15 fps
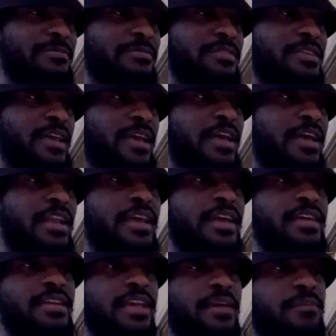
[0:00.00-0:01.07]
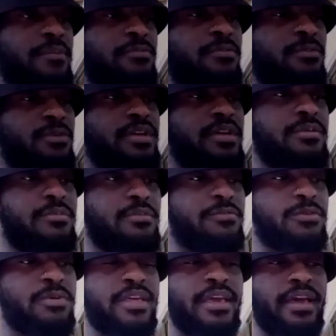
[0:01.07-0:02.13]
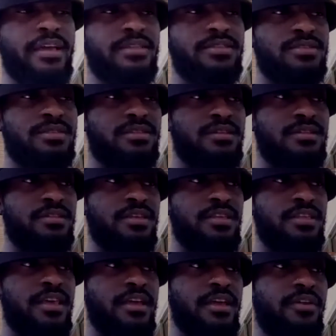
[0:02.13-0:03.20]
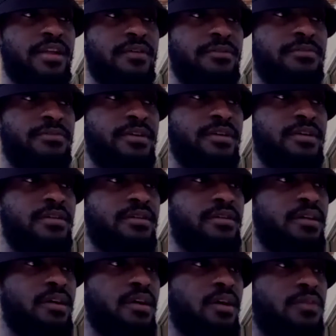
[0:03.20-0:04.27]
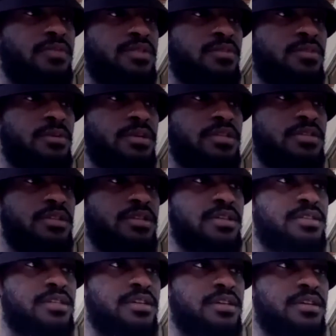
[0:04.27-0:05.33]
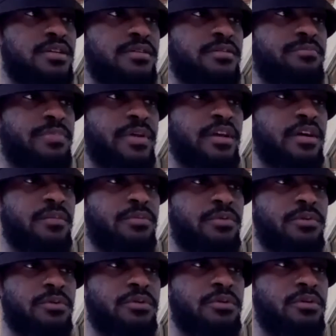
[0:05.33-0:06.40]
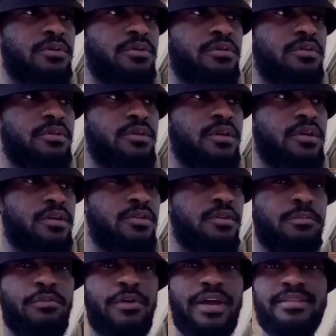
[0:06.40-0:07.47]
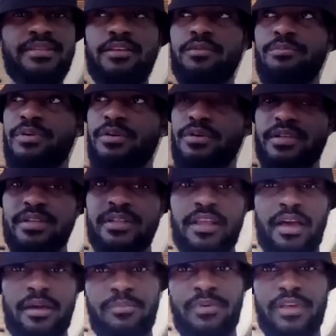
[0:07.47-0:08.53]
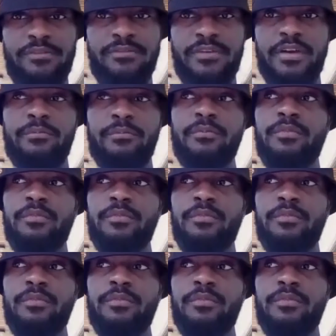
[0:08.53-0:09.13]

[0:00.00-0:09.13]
yeah, like before we get into the year and everything, obviously we wanted to big up your brand that you're building, AMPY FM.